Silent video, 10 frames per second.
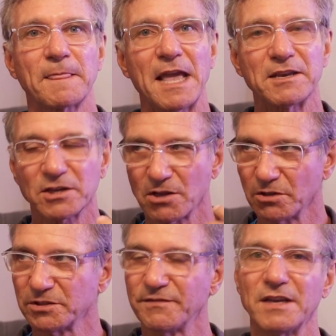and to
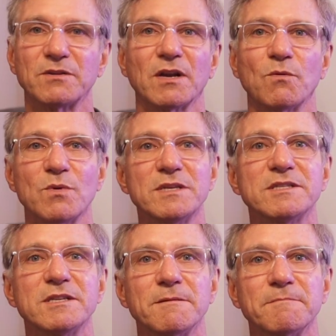cultivate
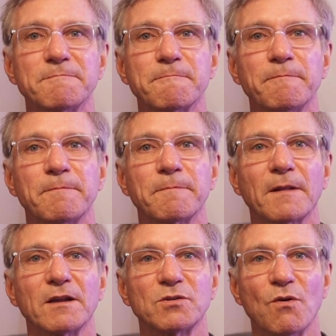wisdom
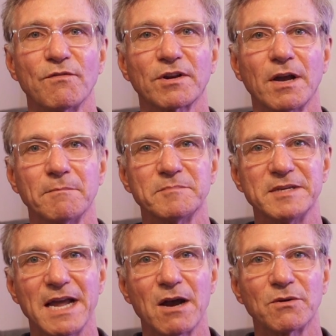to overcome
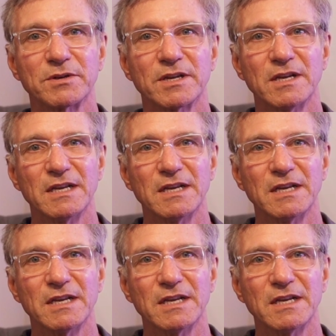doubt.